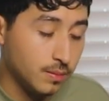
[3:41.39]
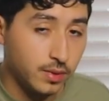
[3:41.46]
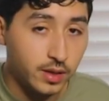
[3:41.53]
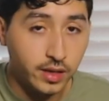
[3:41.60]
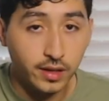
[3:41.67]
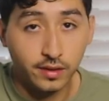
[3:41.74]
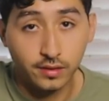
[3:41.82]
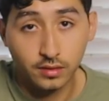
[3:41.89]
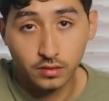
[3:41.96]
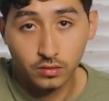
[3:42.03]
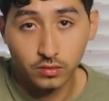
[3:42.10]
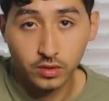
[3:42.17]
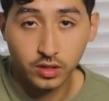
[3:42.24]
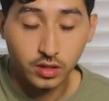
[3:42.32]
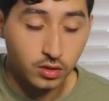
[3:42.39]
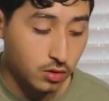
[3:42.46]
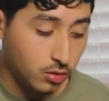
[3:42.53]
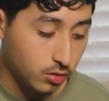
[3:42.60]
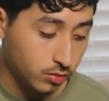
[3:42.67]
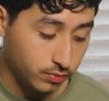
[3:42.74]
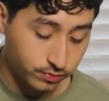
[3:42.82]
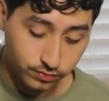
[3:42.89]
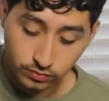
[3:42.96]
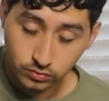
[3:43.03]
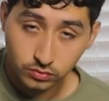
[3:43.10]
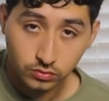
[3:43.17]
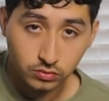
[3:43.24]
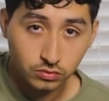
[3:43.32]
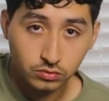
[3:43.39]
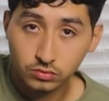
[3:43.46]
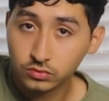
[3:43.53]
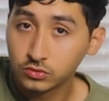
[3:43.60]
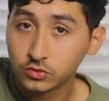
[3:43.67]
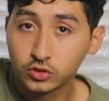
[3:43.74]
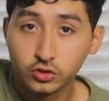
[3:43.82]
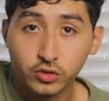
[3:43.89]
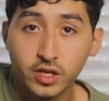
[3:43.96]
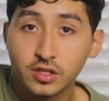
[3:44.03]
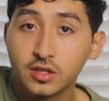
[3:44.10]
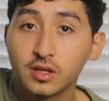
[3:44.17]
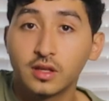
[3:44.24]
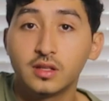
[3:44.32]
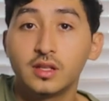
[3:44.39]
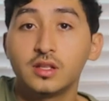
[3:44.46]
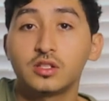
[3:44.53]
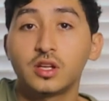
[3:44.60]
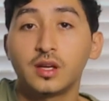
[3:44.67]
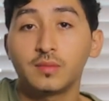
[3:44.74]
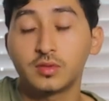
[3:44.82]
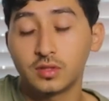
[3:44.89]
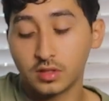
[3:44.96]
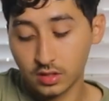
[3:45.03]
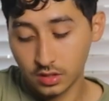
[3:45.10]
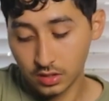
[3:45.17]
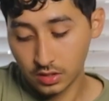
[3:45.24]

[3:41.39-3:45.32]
But we're gonna go straight to the D shapes.